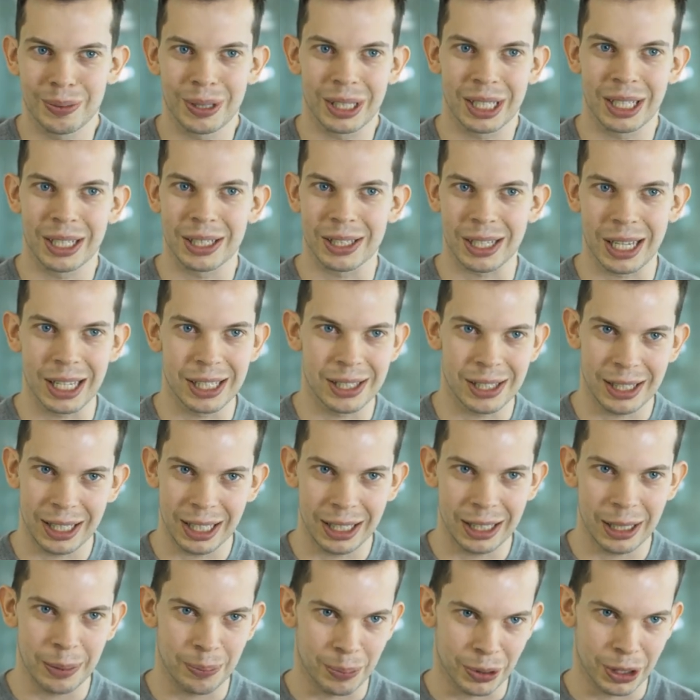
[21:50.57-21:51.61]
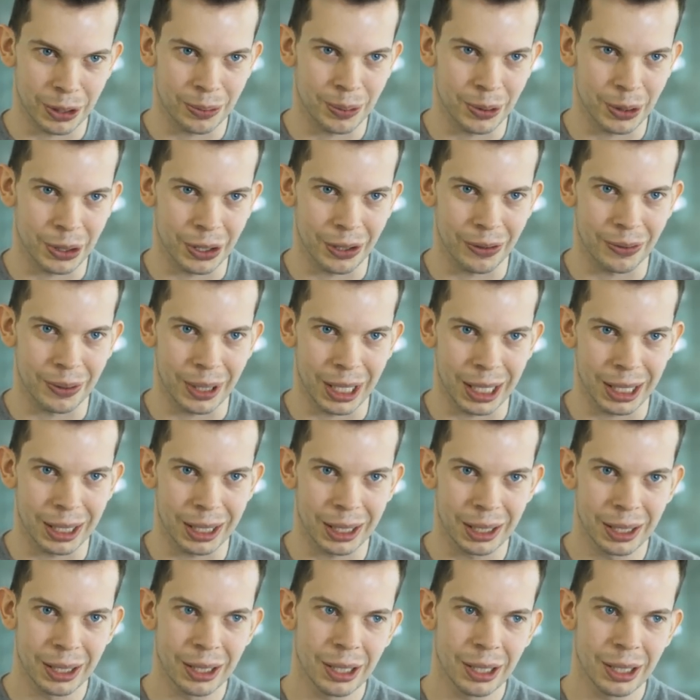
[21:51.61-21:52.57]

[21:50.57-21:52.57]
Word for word: because I see the purpose of that.